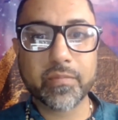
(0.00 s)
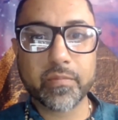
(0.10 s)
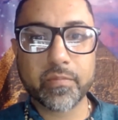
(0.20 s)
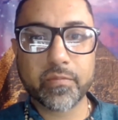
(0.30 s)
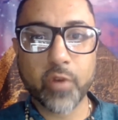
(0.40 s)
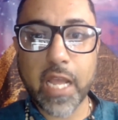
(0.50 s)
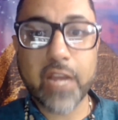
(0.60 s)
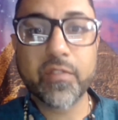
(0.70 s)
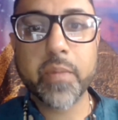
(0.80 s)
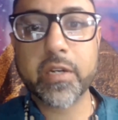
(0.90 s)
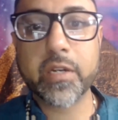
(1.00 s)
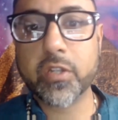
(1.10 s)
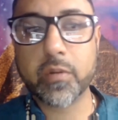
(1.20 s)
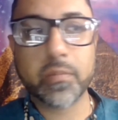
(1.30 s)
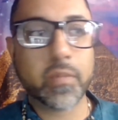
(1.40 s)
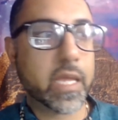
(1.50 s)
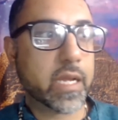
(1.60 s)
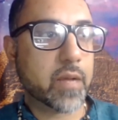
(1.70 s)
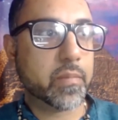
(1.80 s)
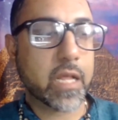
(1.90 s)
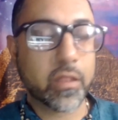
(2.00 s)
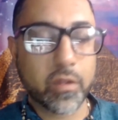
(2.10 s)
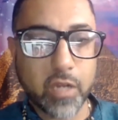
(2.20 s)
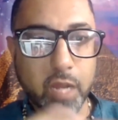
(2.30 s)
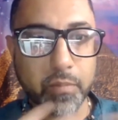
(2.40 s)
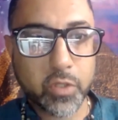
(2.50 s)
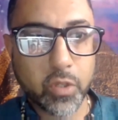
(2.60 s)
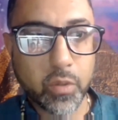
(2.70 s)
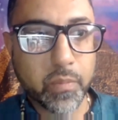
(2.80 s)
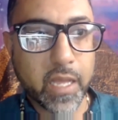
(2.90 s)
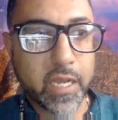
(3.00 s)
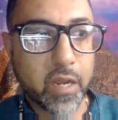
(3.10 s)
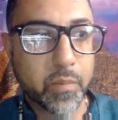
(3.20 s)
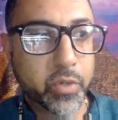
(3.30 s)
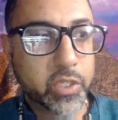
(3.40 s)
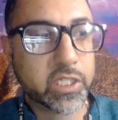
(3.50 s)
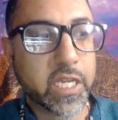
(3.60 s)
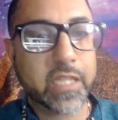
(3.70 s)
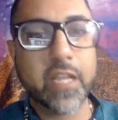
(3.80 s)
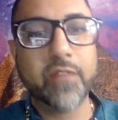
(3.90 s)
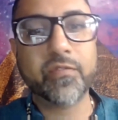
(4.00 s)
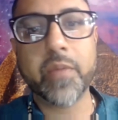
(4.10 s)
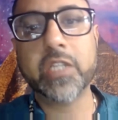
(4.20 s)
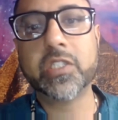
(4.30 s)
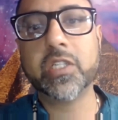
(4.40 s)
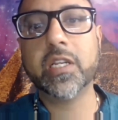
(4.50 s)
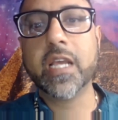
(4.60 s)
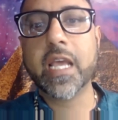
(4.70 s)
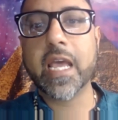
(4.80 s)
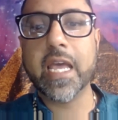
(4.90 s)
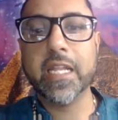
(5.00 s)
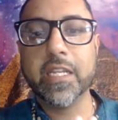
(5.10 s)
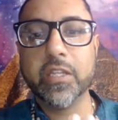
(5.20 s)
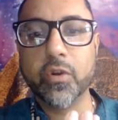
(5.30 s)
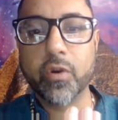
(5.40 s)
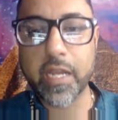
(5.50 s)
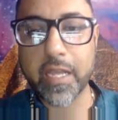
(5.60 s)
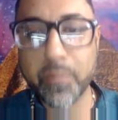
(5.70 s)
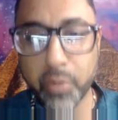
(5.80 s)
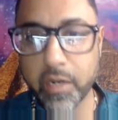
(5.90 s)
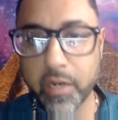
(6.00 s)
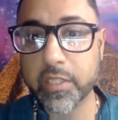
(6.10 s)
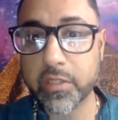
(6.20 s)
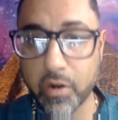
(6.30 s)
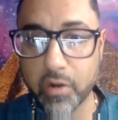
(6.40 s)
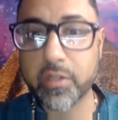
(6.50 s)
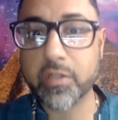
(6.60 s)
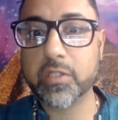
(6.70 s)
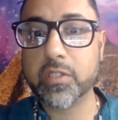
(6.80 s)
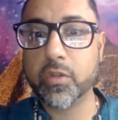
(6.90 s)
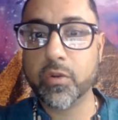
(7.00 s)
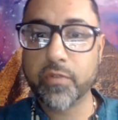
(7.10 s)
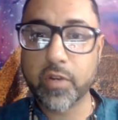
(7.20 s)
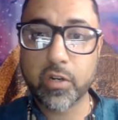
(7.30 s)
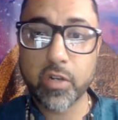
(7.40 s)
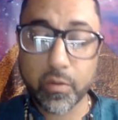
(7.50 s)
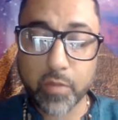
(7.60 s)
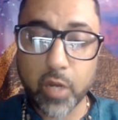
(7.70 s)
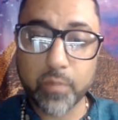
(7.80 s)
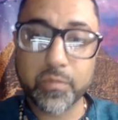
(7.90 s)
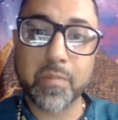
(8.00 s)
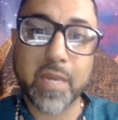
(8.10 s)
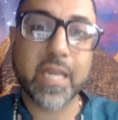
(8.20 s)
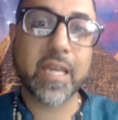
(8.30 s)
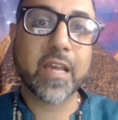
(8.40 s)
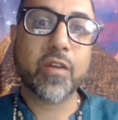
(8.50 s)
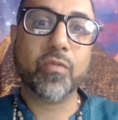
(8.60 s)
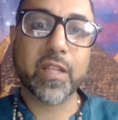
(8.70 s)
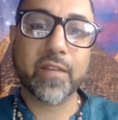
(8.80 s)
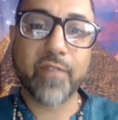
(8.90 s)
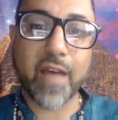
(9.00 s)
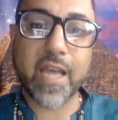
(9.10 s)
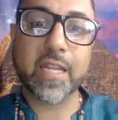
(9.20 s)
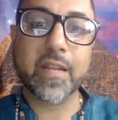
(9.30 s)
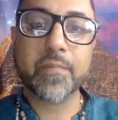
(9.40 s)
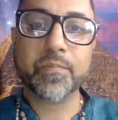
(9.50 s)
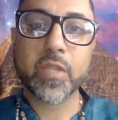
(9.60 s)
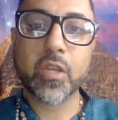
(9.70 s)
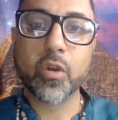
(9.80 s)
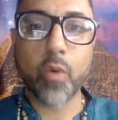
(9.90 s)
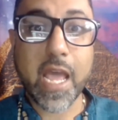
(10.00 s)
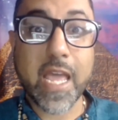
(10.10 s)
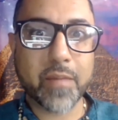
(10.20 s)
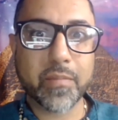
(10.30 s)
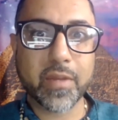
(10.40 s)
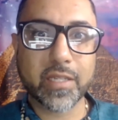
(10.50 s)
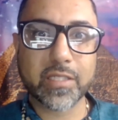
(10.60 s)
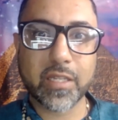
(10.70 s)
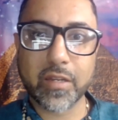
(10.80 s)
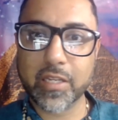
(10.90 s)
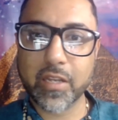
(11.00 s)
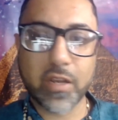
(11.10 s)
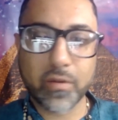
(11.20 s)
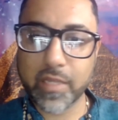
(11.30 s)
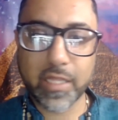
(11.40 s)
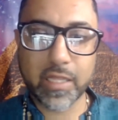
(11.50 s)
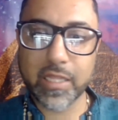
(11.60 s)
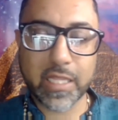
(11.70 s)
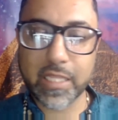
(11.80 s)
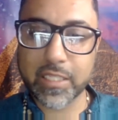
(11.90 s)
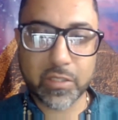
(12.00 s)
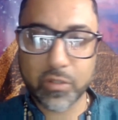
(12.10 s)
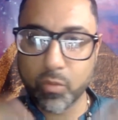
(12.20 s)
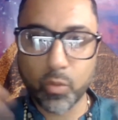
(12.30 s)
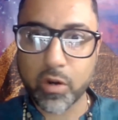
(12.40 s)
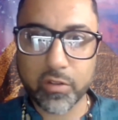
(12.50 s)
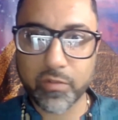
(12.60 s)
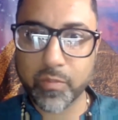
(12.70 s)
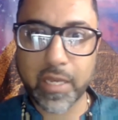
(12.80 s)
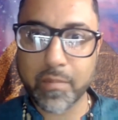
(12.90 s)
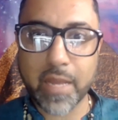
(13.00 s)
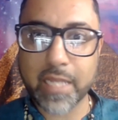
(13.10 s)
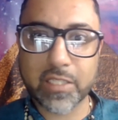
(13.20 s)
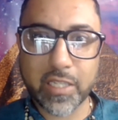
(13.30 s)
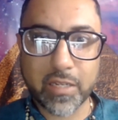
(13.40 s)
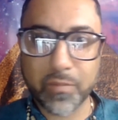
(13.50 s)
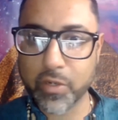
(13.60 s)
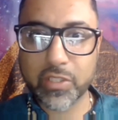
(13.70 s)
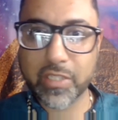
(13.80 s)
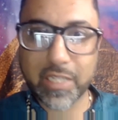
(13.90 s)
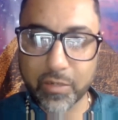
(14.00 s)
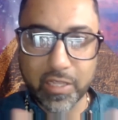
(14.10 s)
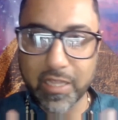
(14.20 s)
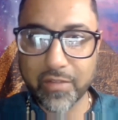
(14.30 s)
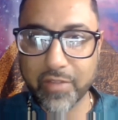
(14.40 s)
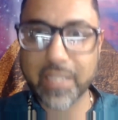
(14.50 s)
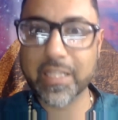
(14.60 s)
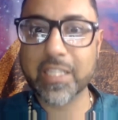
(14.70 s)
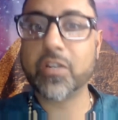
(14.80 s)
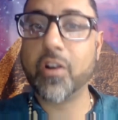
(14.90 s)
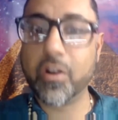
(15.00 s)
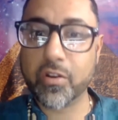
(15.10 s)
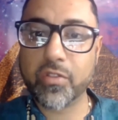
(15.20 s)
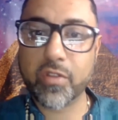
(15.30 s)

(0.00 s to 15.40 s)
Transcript: for lack of a better term, like not look up to, but appreciate the information and your imprint on this earth, because you have helped me really find who I am as a, you know, in this world of being a masculine person living in this earth.